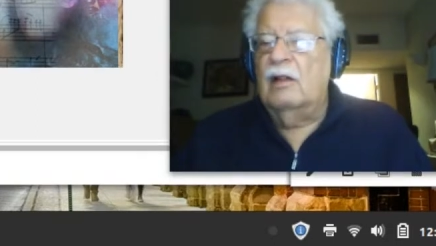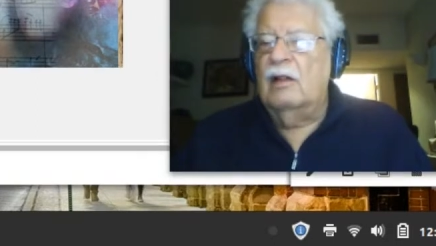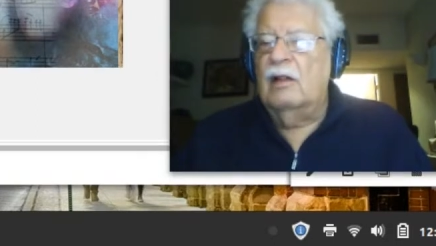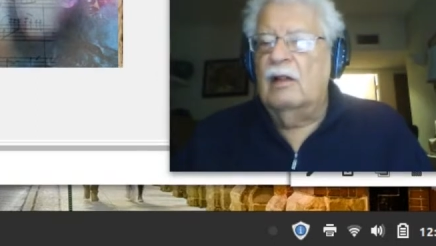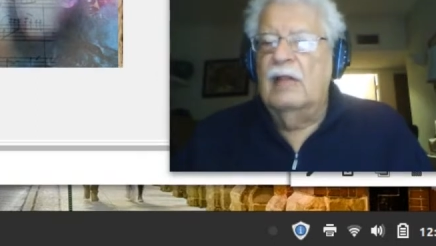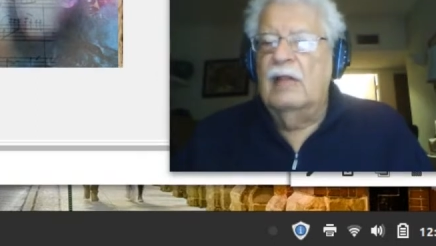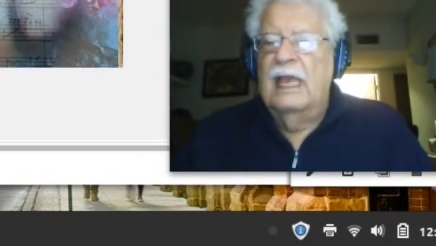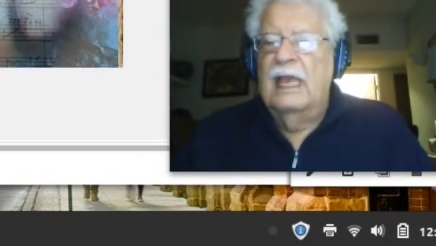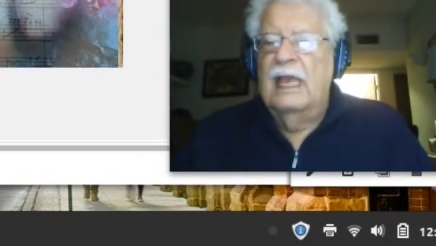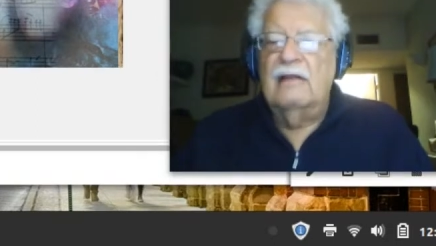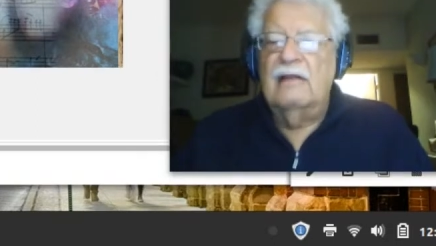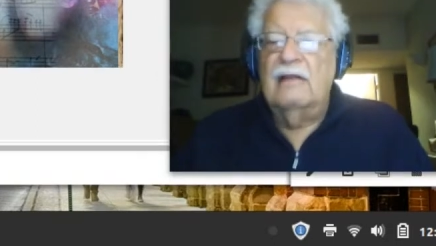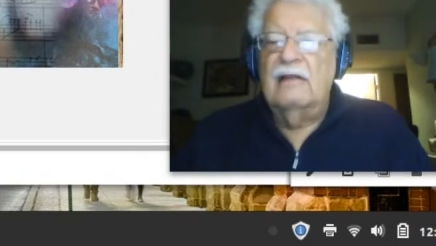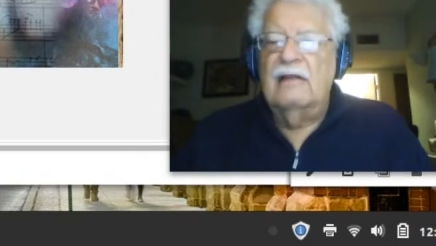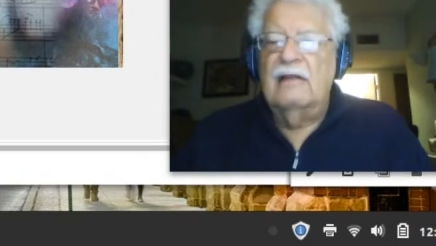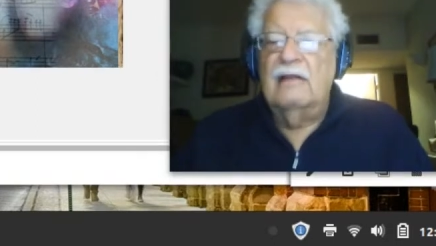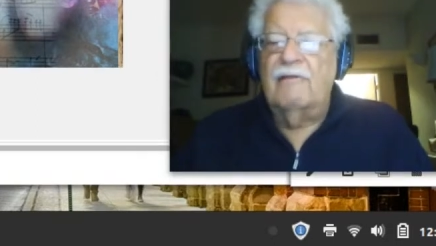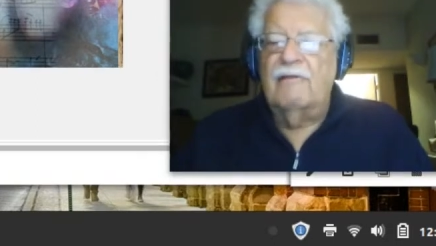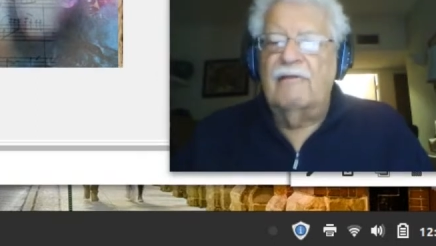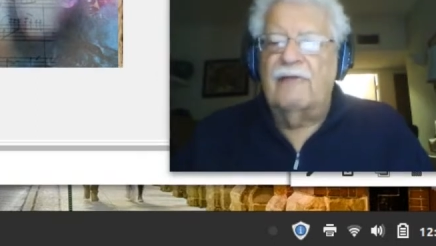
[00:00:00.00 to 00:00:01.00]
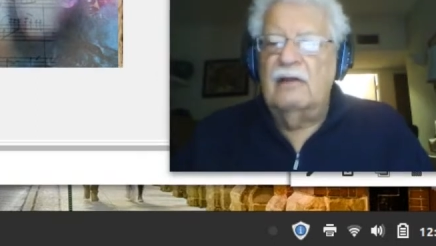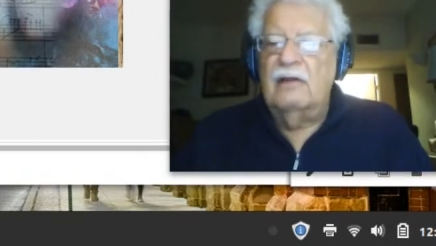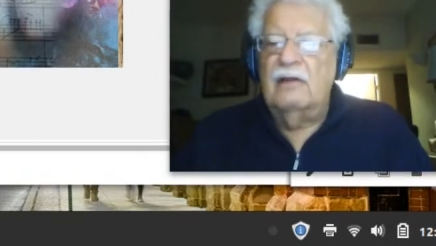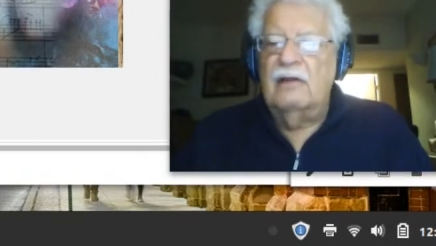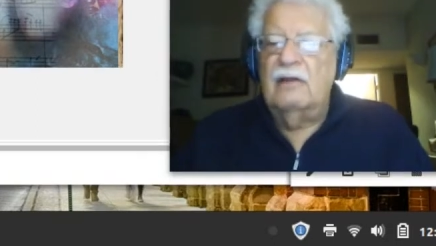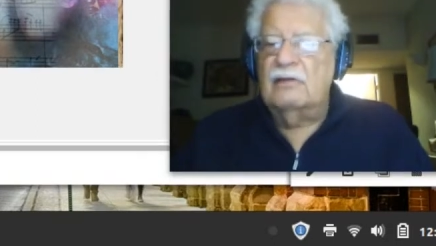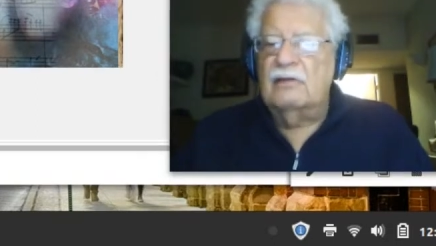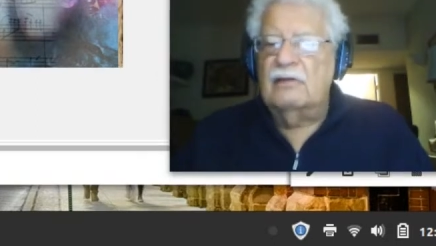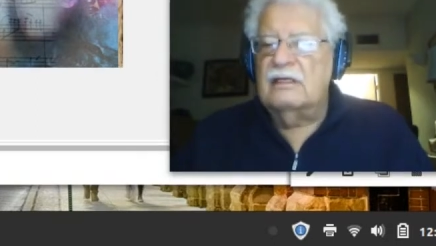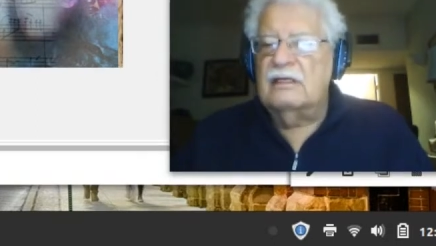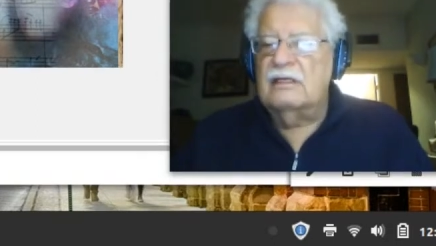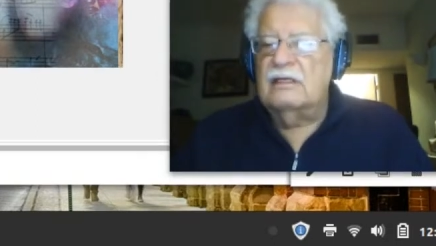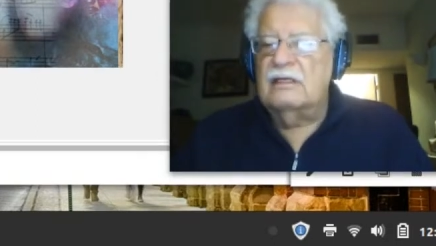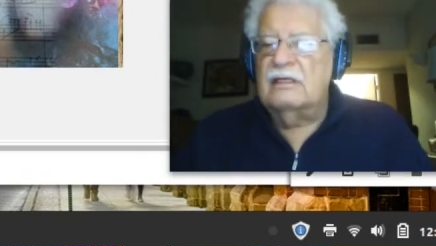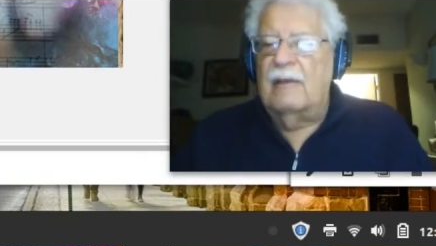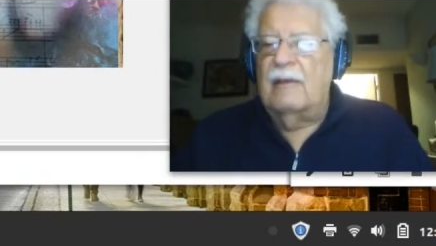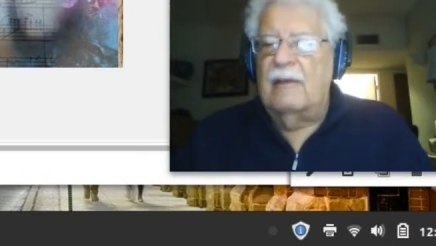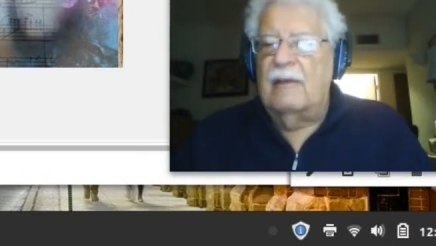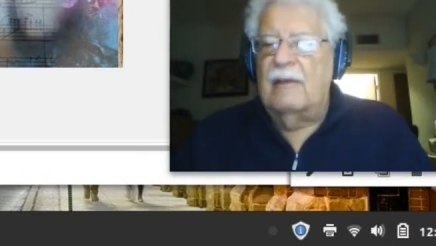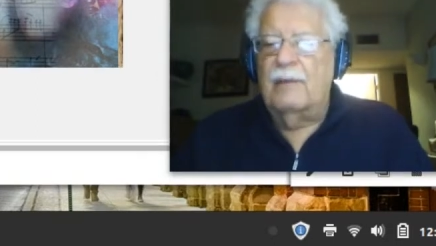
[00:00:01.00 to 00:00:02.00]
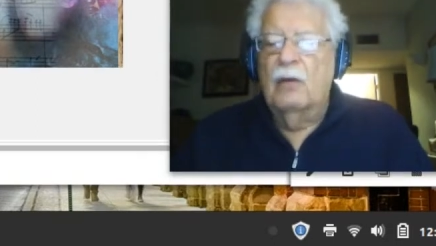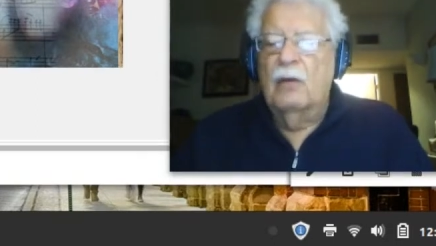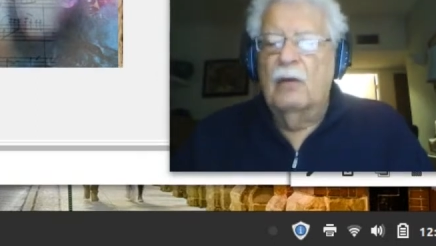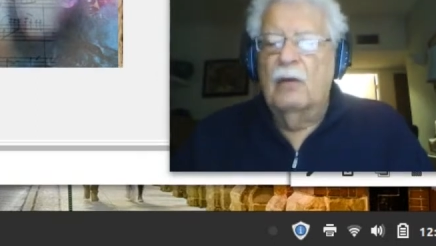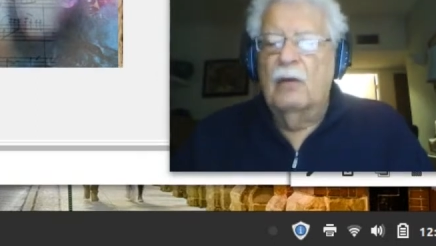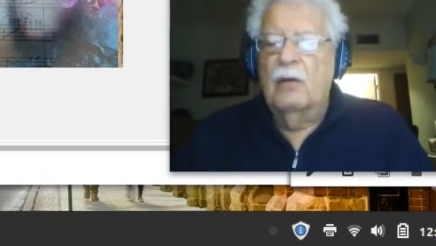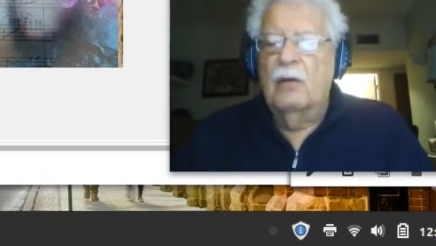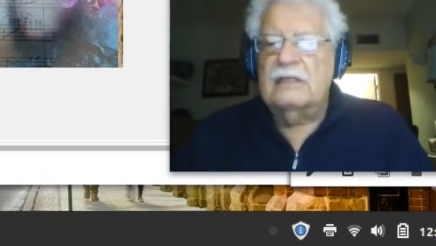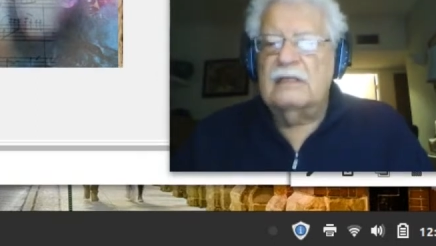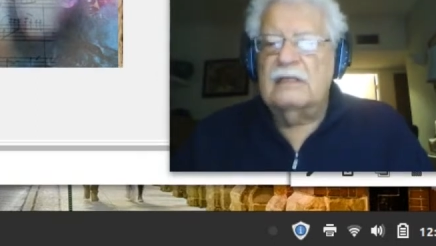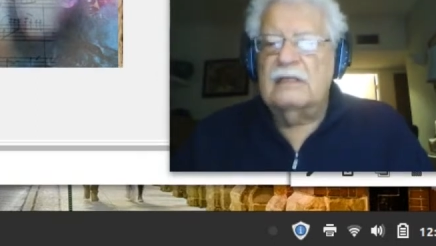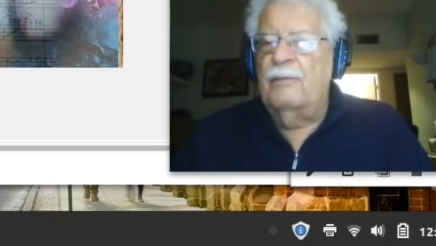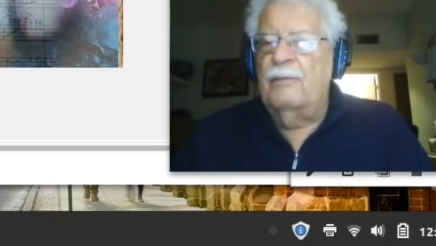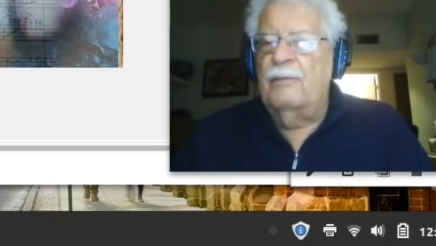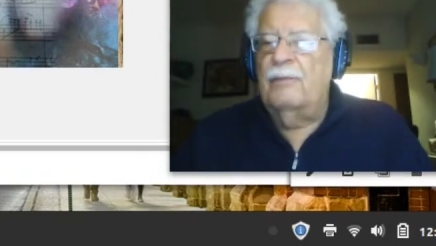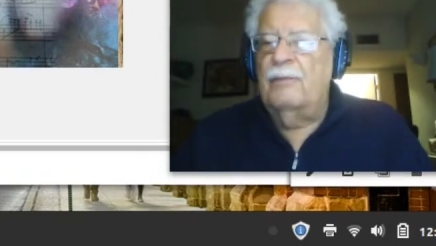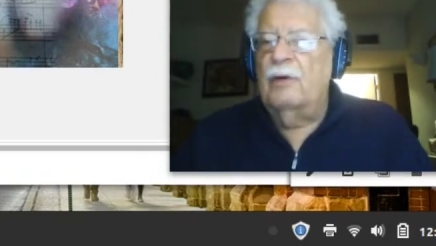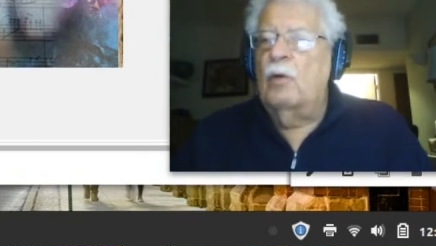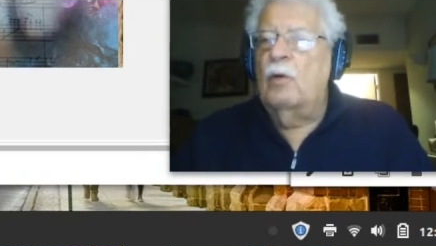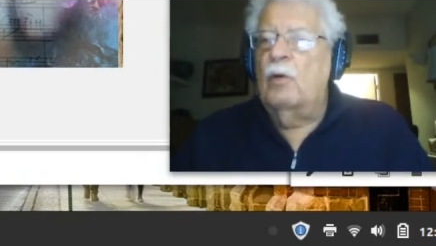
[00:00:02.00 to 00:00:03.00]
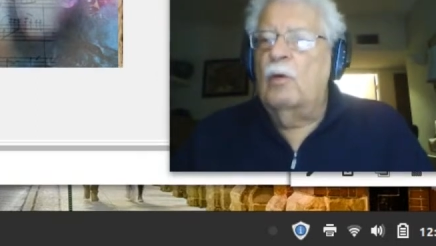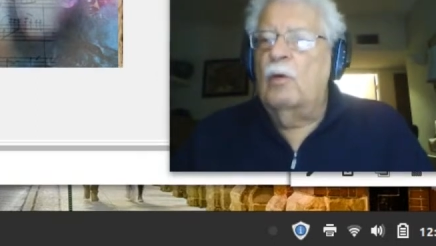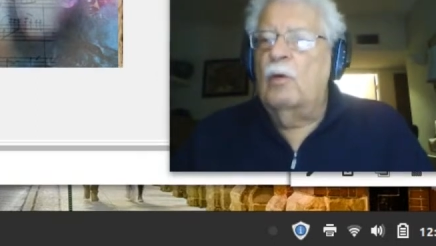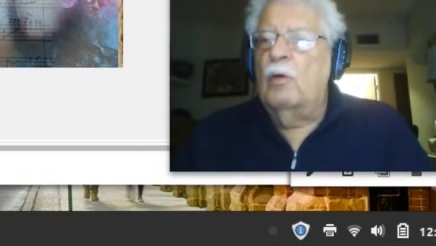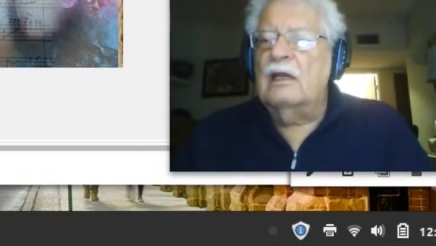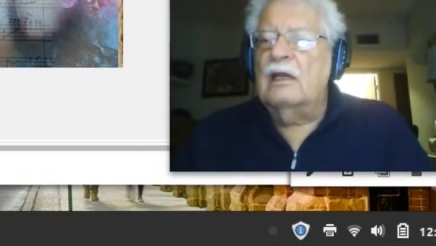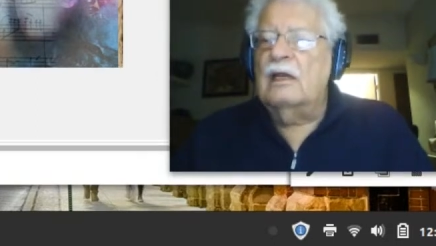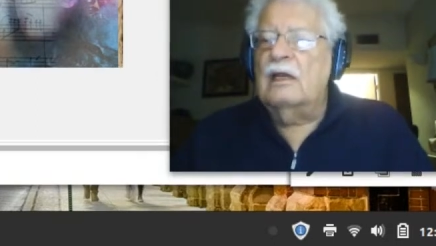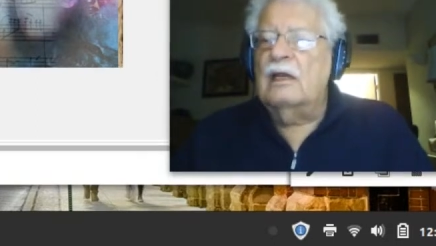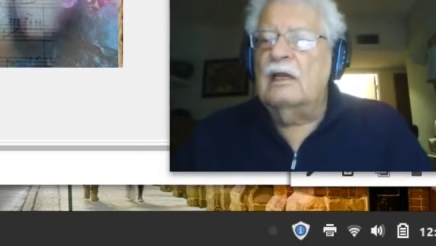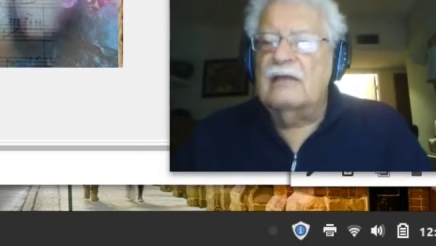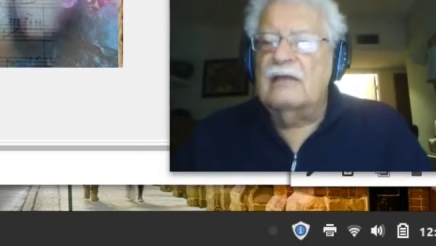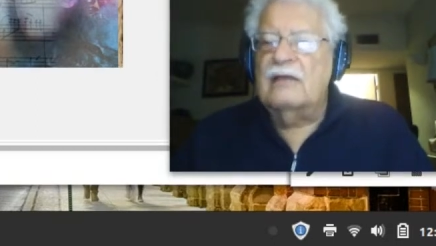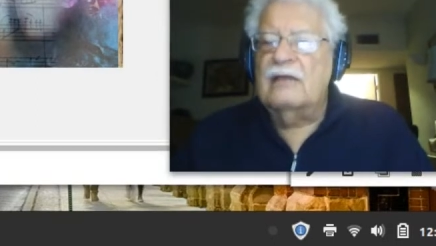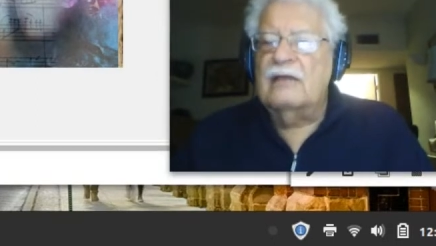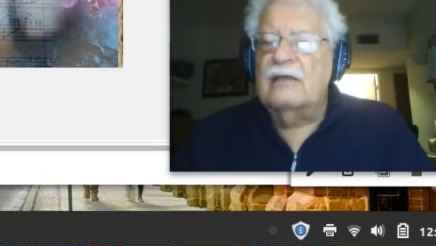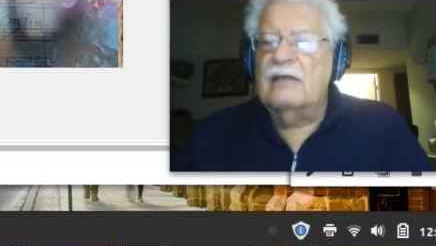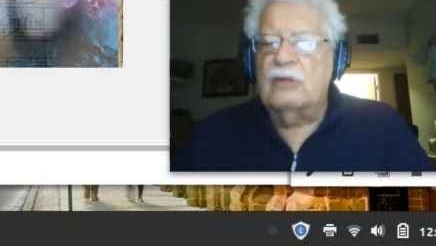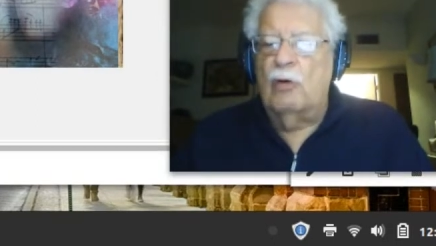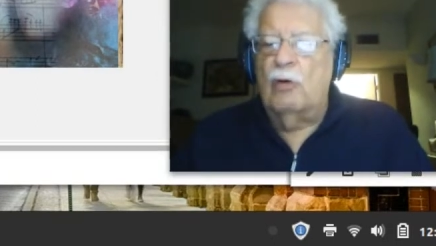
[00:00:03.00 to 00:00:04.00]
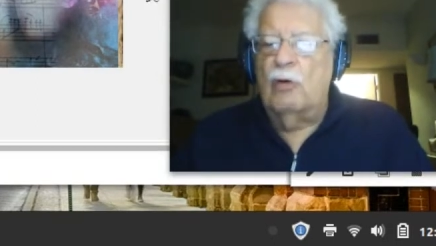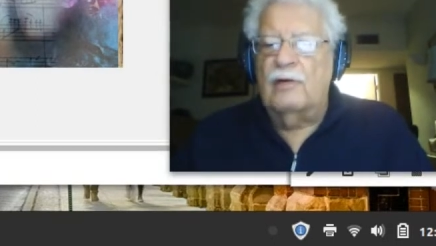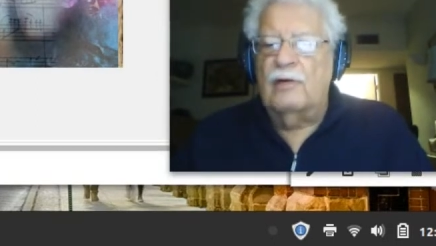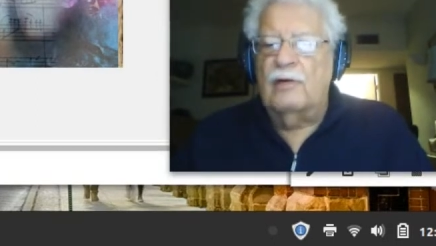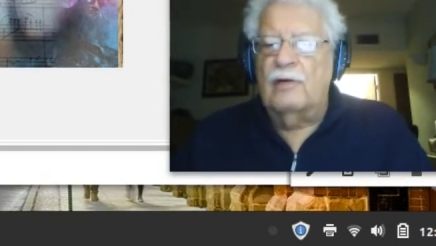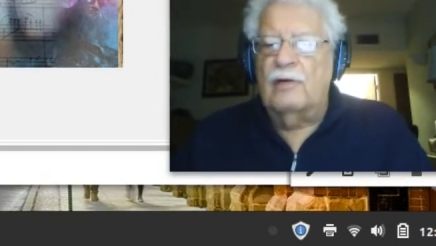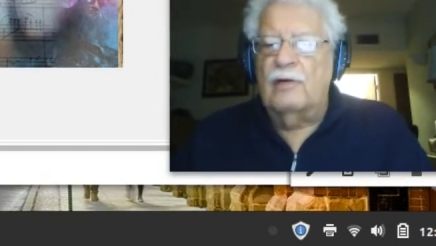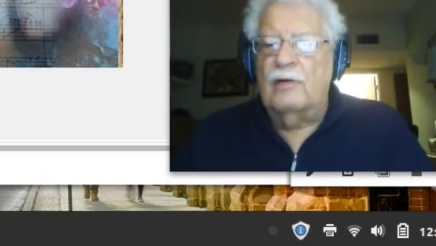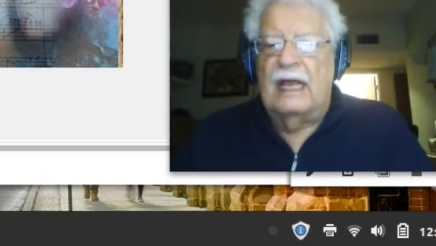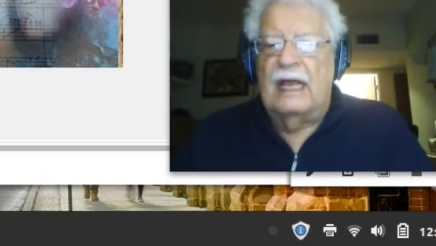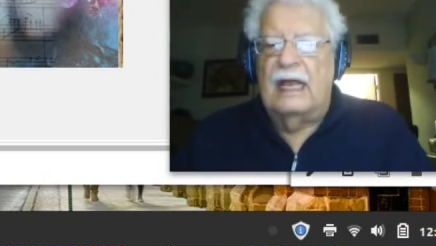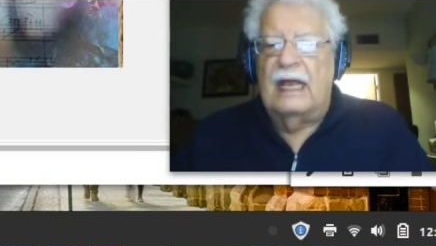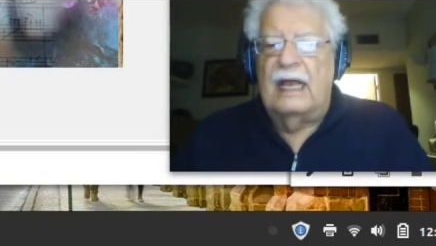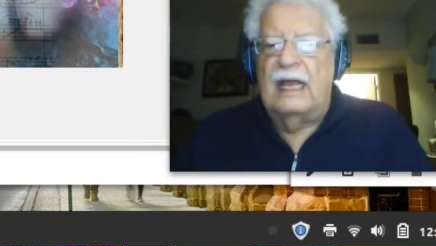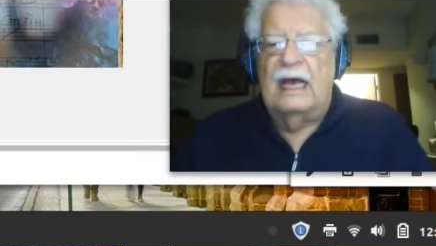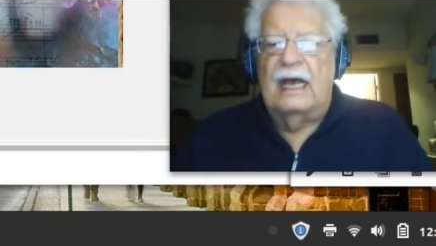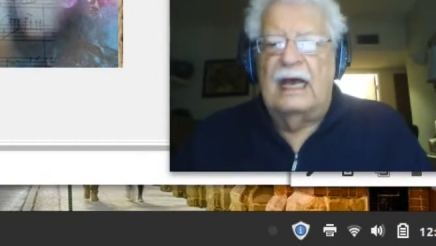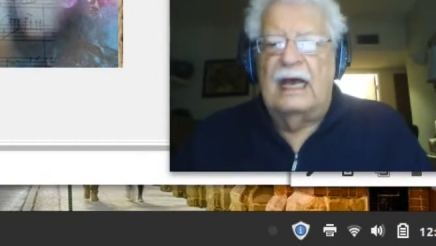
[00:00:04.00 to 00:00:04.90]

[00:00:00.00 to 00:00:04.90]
And the final step was I put one last overlay on,